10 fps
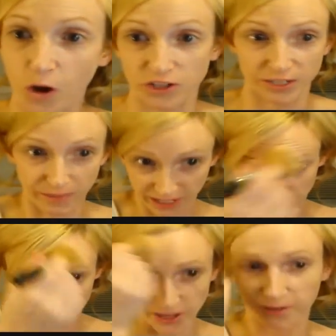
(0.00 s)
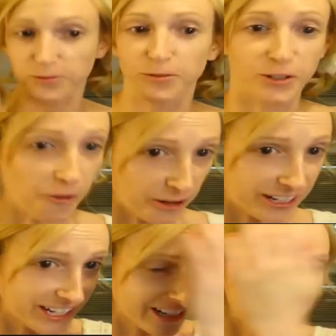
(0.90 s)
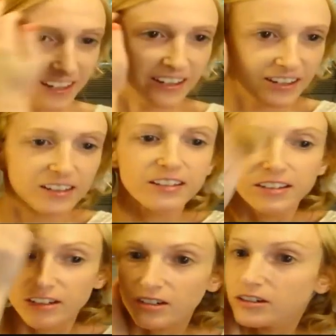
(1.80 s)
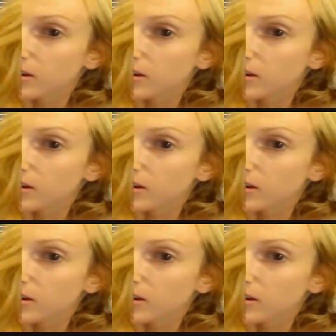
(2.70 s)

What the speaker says: I was just making sure that was recorded. Done doing